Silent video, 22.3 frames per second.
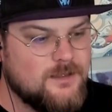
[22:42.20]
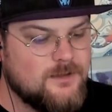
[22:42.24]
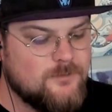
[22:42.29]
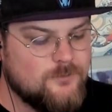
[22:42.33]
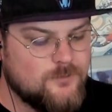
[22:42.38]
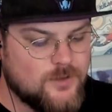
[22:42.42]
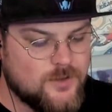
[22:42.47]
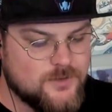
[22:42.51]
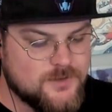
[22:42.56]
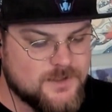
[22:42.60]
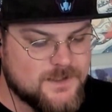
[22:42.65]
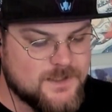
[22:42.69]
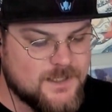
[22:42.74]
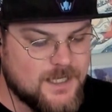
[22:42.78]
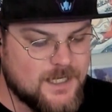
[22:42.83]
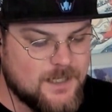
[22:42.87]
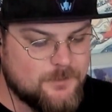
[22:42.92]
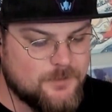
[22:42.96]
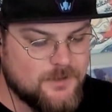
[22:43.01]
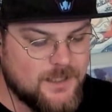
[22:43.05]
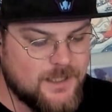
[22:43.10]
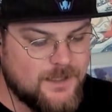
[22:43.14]
Bro just got
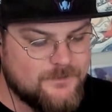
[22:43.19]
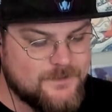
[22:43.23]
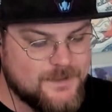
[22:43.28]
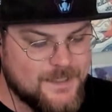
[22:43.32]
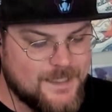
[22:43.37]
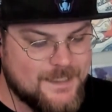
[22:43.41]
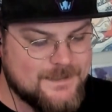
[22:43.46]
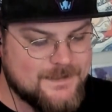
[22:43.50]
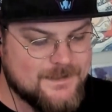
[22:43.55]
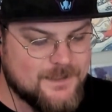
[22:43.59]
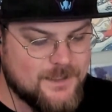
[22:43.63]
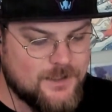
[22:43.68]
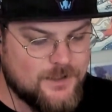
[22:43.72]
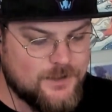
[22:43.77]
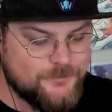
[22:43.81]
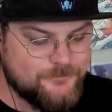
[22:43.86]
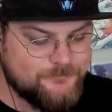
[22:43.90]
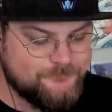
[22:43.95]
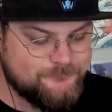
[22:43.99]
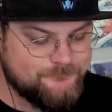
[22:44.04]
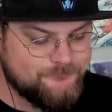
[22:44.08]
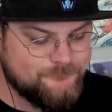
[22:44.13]
up and left? I guess so.
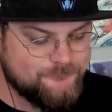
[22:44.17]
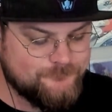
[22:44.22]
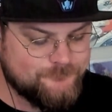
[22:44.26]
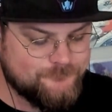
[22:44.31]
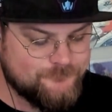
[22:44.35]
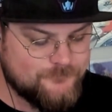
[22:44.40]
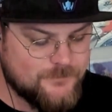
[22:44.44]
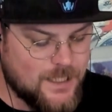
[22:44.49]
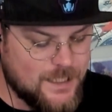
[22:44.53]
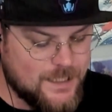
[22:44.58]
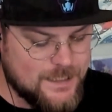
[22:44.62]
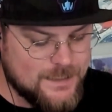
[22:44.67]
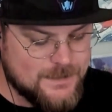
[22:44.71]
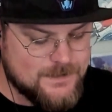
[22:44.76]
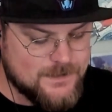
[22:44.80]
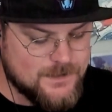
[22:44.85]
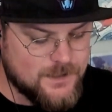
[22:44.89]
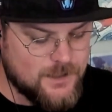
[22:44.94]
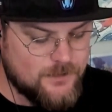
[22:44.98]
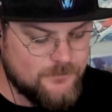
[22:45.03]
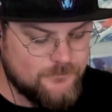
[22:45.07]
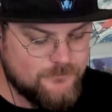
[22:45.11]
I guess
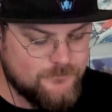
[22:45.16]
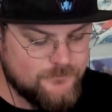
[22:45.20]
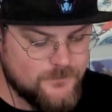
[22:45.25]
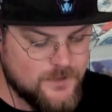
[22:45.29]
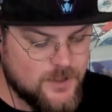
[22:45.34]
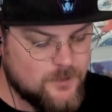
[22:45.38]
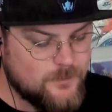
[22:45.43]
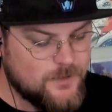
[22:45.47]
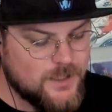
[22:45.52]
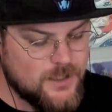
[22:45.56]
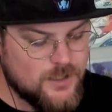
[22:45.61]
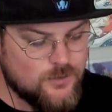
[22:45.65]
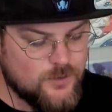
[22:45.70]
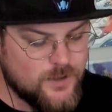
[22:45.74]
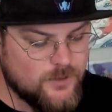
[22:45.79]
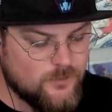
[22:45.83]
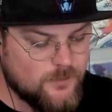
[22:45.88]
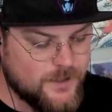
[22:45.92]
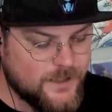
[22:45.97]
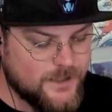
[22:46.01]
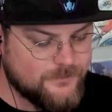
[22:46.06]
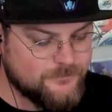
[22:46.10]
so. It'll be a quick
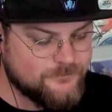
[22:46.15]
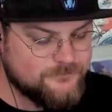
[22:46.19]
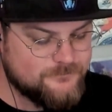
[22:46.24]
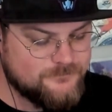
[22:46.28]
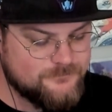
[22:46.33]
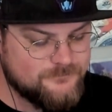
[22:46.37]
win.